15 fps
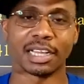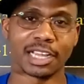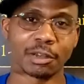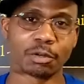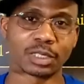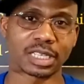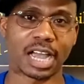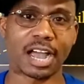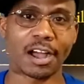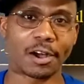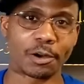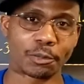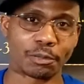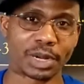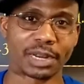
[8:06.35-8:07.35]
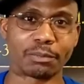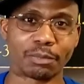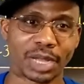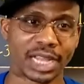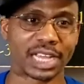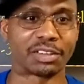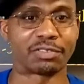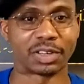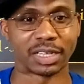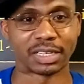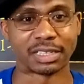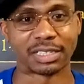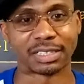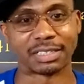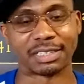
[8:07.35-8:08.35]
It was all meant, man, for
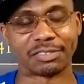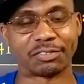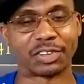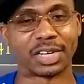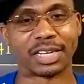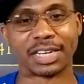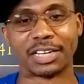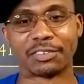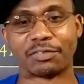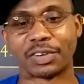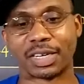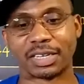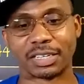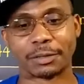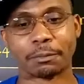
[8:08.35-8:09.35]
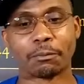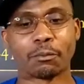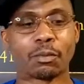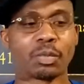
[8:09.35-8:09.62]
good for good fun.